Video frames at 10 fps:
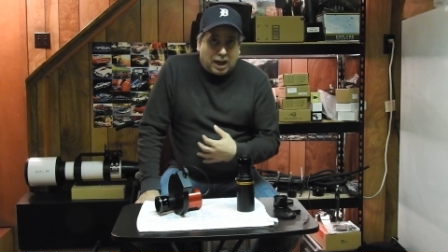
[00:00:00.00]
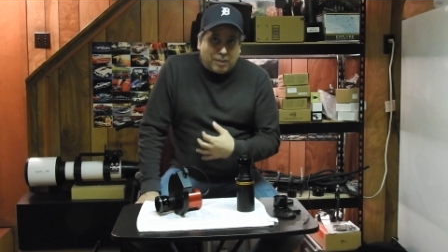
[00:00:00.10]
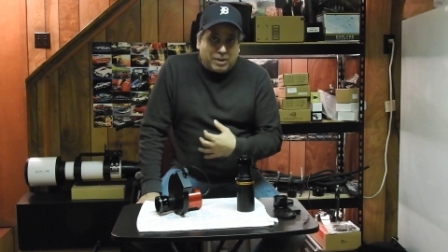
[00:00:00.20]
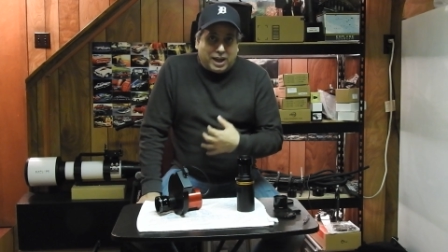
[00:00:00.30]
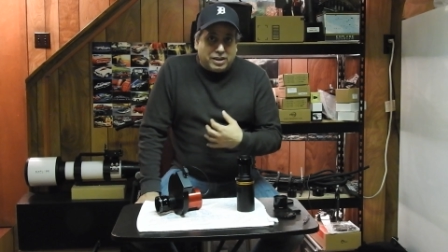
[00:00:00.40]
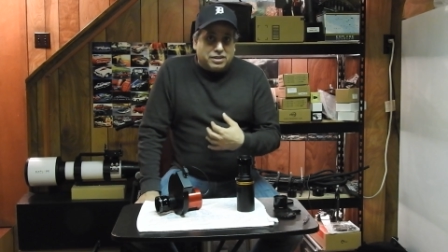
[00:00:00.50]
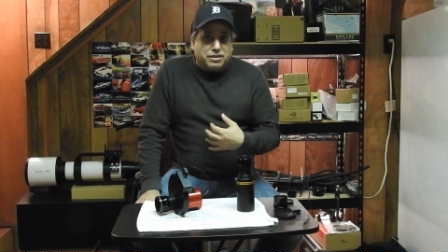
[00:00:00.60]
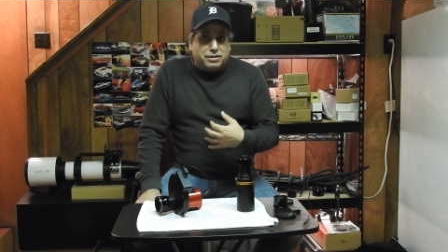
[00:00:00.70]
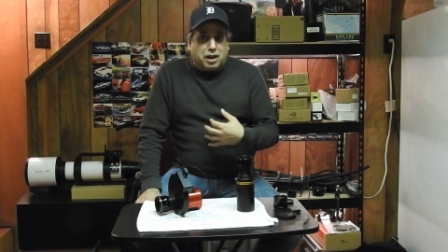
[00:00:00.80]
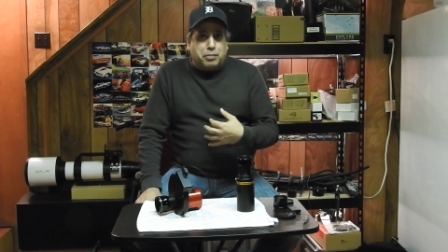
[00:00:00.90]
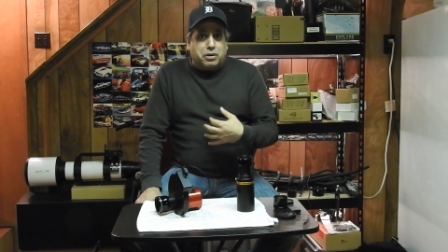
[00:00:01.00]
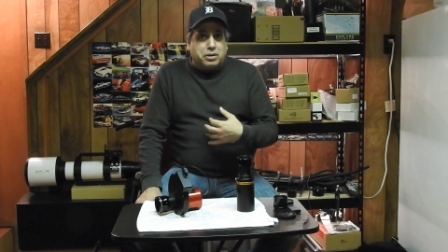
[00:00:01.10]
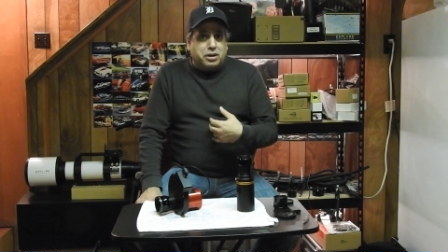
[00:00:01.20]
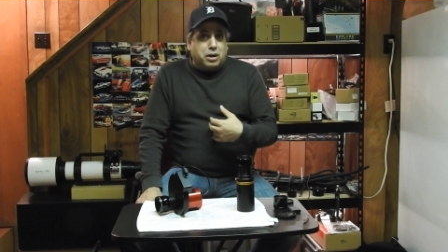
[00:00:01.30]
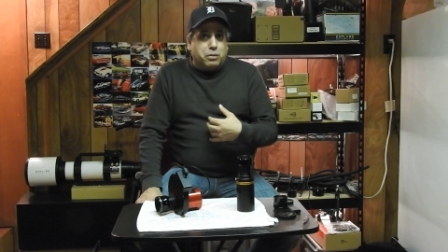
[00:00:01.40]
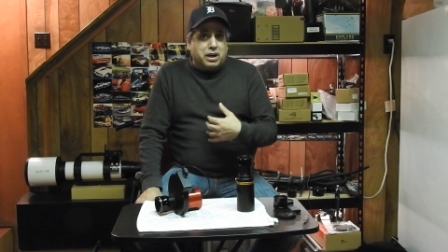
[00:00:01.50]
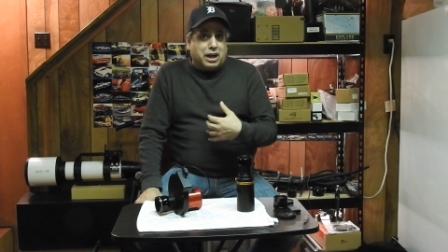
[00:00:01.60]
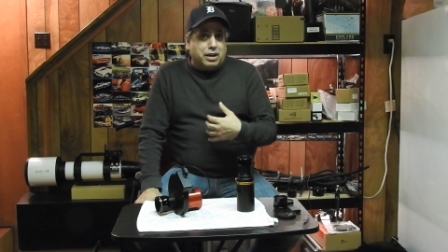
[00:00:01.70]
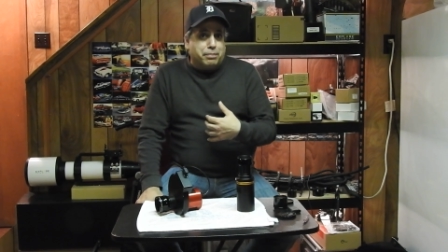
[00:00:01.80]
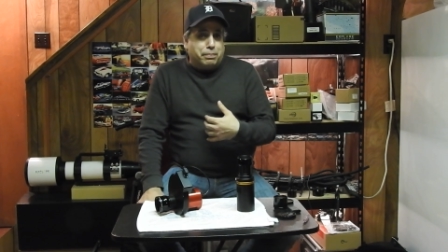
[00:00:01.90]
I'm kind of stubborn. You know, when
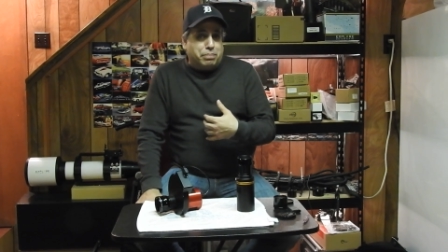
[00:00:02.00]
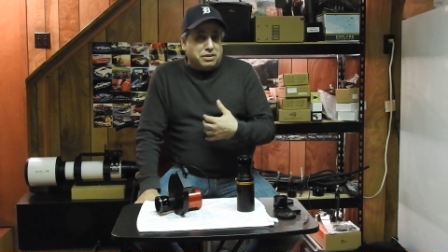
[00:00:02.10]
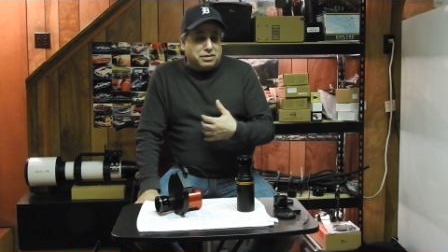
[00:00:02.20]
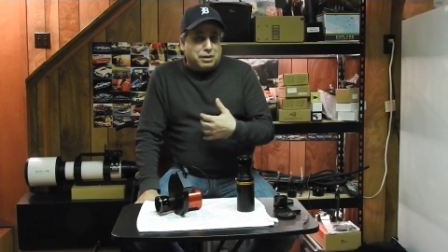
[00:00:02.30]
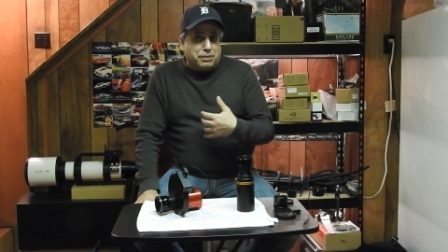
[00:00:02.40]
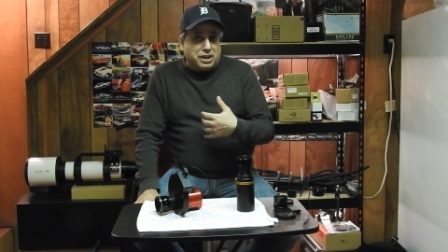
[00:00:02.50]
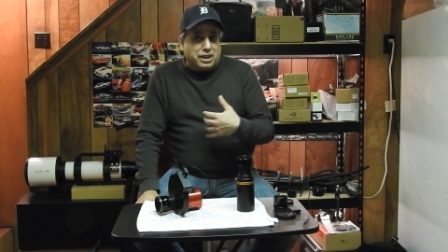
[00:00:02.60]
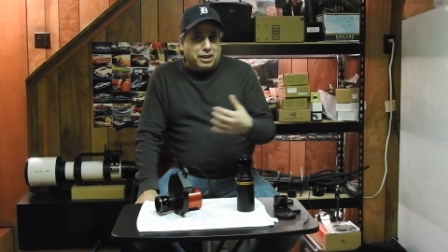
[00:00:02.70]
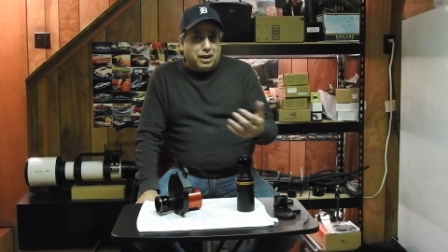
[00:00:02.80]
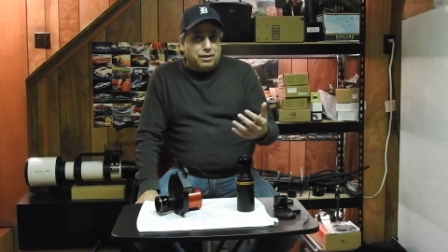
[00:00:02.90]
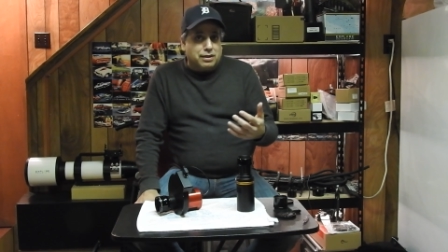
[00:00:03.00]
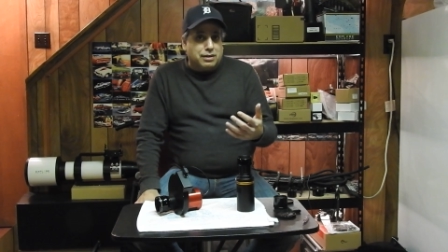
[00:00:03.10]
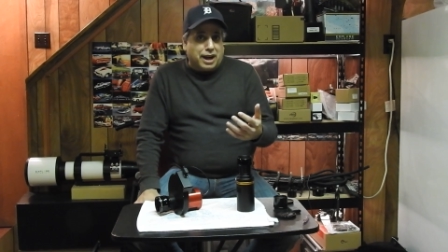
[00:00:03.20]
I put something together,